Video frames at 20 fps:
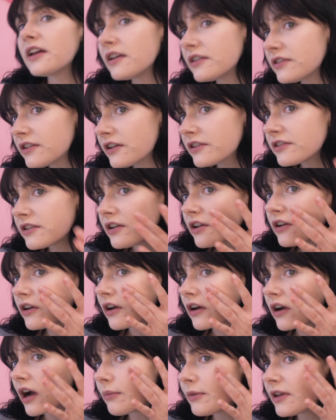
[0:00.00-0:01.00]
It does
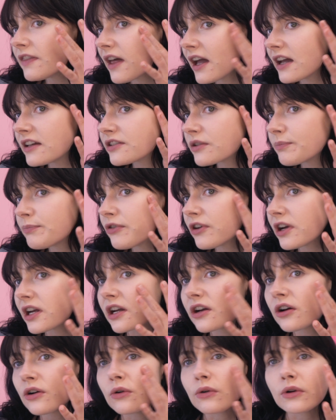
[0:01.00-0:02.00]
look, I mean, that is
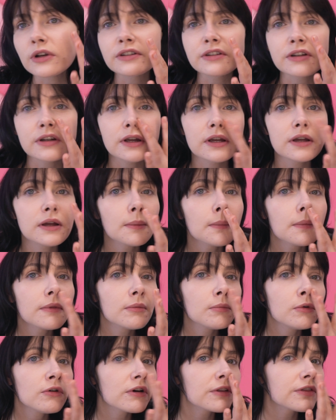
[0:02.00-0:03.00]
pretty cool, isn't it?
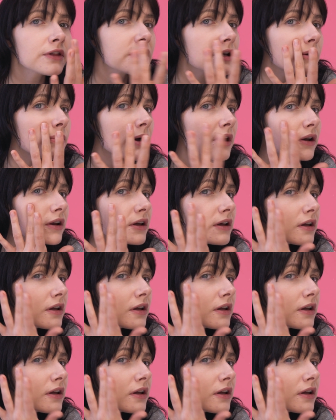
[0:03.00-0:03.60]
The more I think about